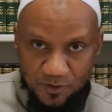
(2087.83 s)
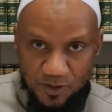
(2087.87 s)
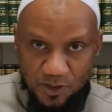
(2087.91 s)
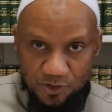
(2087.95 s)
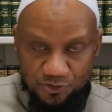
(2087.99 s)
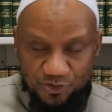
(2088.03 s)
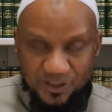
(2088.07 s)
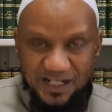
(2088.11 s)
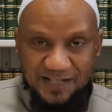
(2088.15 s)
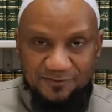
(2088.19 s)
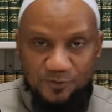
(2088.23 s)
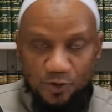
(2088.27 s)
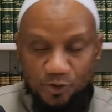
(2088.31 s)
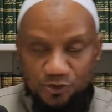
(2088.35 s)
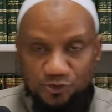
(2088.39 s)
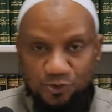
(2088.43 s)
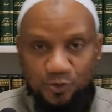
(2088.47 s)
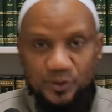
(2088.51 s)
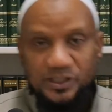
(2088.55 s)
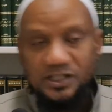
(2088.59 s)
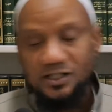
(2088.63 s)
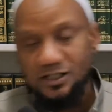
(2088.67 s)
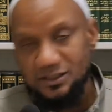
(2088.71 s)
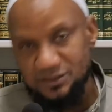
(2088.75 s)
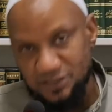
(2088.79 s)
So they have those
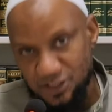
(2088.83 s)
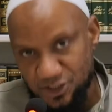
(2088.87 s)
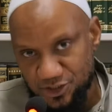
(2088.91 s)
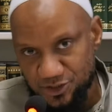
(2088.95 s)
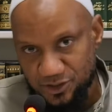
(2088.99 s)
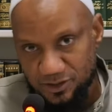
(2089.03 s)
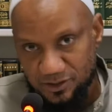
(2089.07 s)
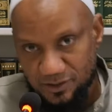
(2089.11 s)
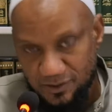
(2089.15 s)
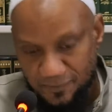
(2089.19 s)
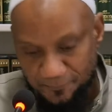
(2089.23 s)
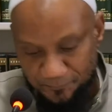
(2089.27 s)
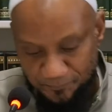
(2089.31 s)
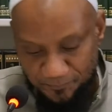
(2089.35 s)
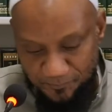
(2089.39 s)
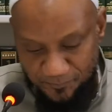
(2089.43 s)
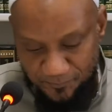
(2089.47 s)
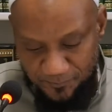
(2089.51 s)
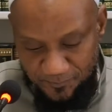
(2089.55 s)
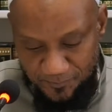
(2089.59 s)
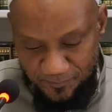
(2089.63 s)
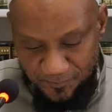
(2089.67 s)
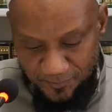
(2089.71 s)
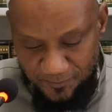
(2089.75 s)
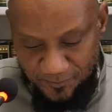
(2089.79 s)
three conditions
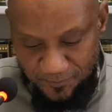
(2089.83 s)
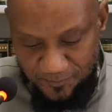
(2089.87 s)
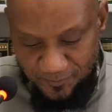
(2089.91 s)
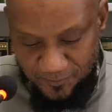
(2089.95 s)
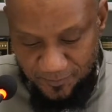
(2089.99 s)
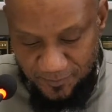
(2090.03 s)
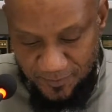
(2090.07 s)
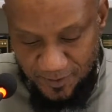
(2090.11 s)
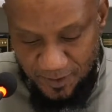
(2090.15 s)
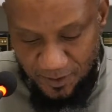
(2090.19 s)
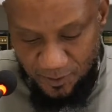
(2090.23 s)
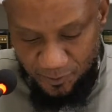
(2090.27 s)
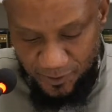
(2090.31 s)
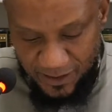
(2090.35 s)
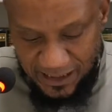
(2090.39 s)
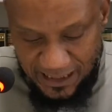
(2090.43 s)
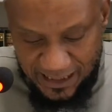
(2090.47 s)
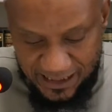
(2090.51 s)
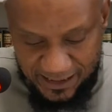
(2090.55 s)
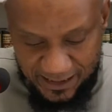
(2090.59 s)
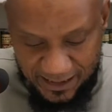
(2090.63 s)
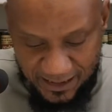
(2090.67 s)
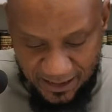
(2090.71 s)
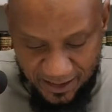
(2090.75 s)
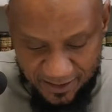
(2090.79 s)

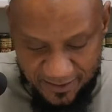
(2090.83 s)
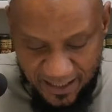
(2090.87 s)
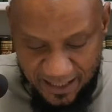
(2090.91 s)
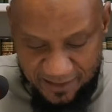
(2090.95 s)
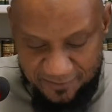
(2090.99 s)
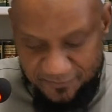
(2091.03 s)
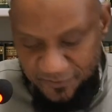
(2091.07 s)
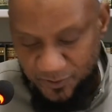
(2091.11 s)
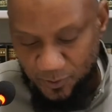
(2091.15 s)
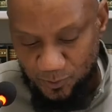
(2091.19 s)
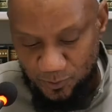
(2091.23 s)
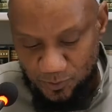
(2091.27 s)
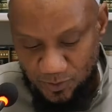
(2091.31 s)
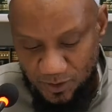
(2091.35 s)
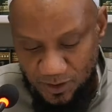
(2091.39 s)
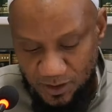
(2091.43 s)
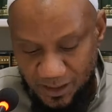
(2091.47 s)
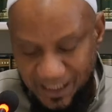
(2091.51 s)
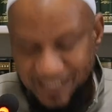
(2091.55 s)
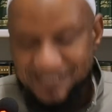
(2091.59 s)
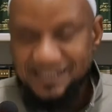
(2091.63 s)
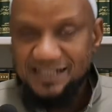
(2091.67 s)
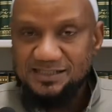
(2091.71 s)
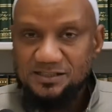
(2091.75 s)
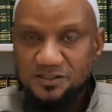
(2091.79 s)
regarding that view.
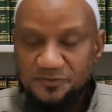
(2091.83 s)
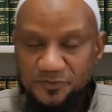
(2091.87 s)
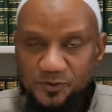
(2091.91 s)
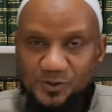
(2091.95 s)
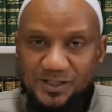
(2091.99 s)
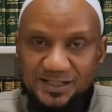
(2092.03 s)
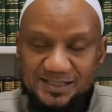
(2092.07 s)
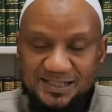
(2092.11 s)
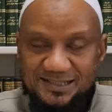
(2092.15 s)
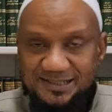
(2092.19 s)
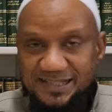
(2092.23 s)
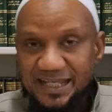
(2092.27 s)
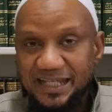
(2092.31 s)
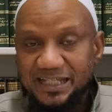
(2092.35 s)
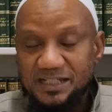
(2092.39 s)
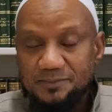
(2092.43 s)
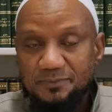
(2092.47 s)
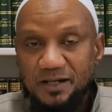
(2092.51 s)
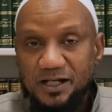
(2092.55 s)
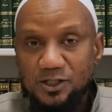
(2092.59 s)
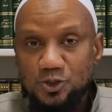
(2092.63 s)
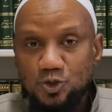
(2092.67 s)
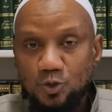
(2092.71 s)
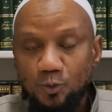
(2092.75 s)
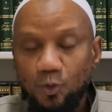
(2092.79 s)
And that's the view that is taken
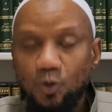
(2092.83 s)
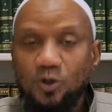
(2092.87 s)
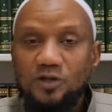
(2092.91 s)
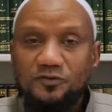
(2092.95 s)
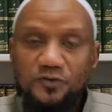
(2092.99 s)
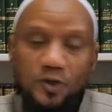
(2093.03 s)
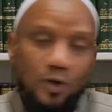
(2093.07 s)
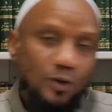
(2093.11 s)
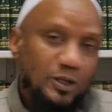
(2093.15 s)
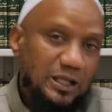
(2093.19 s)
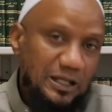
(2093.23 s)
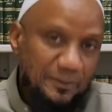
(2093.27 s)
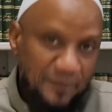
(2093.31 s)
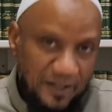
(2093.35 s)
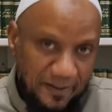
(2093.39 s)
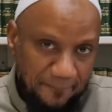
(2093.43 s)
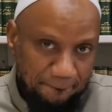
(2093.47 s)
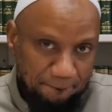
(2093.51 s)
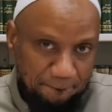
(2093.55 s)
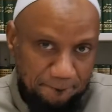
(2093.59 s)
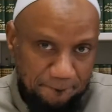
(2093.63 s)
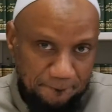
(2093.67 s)
by Jumhur of the ulama.